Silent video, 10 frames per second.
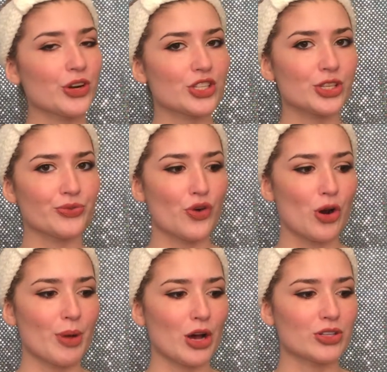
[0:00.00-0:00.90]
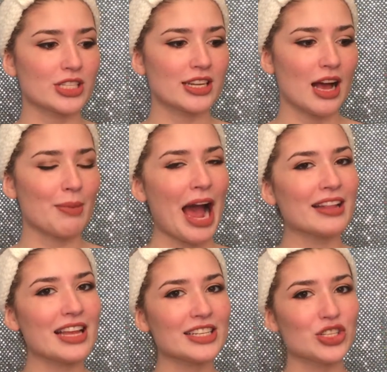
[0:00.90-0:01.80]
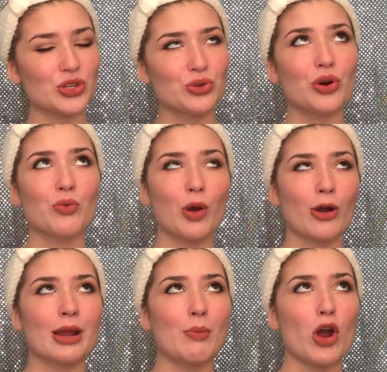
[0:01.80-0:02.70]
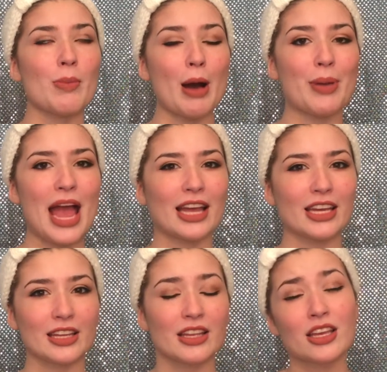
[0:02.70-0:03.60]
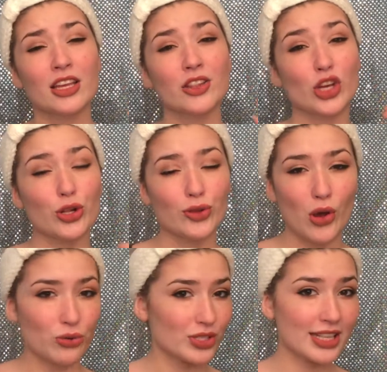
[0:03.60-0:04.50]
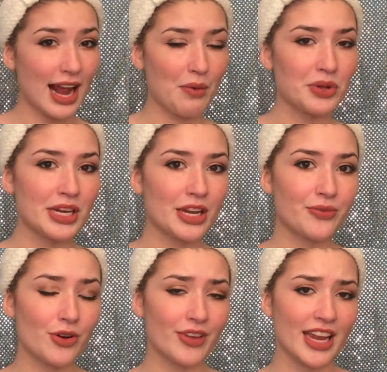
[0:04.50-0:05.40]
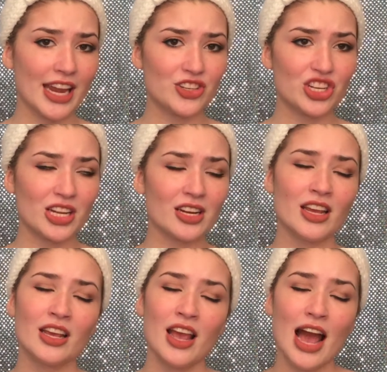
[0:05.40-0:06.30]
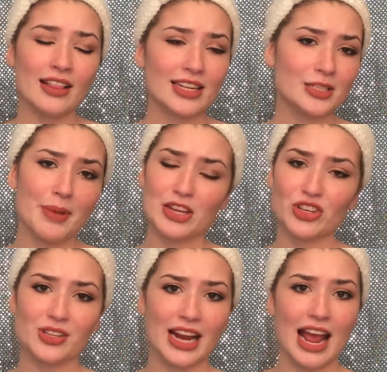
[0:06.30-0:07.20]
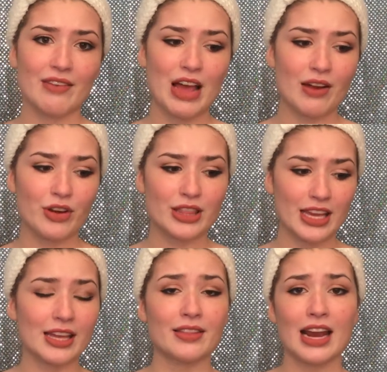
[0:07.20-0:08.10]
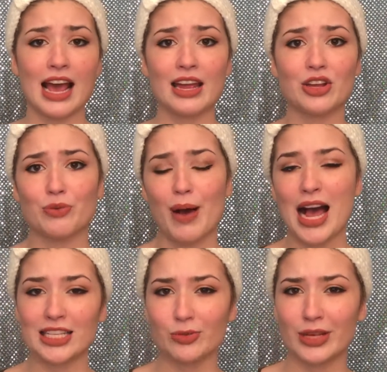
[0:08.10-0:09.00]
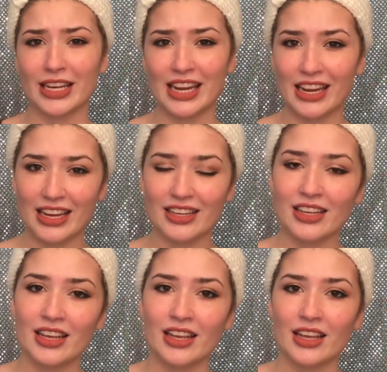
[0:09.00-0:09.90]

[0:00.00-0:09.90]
first and foremost, I like to worry more about packing the clothes that I will need for vacation. I like to make sure that I have everything that I could possibly need